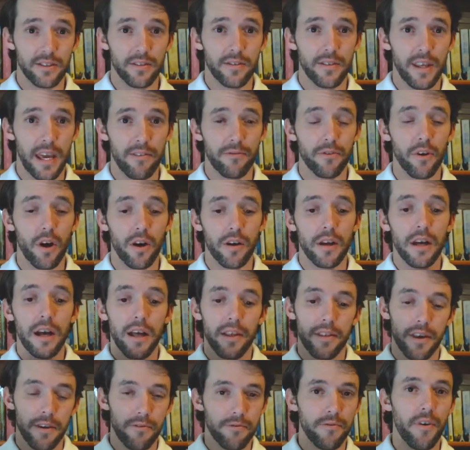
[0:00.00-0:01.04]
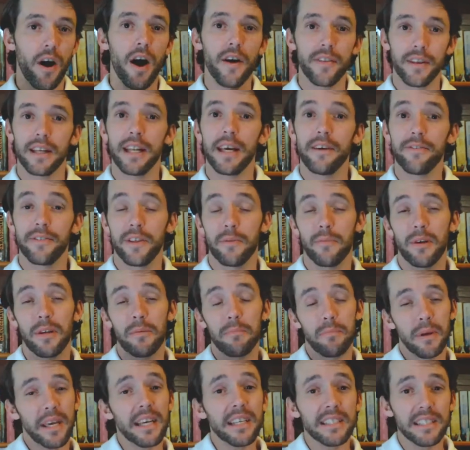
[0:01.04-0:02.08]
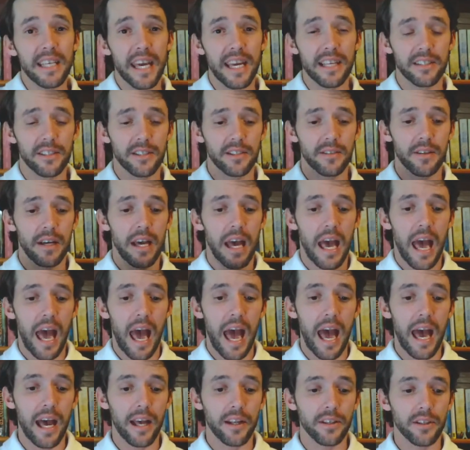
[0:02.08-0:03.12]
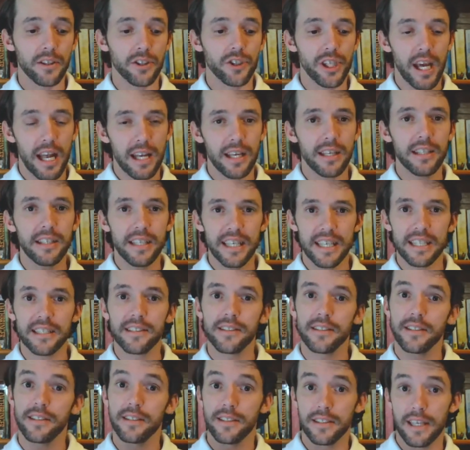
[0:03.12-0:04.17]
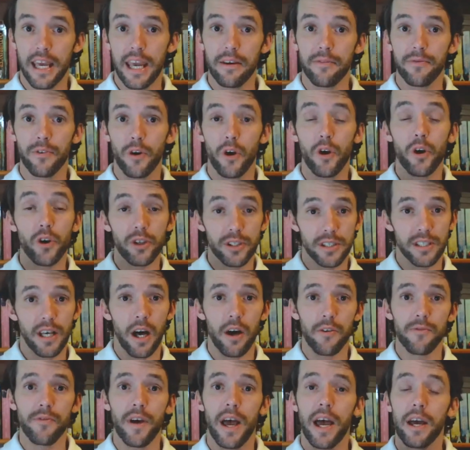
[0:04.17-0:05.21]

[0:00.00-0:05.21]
They've got their father left them in big debts, and Shallan needs to save herself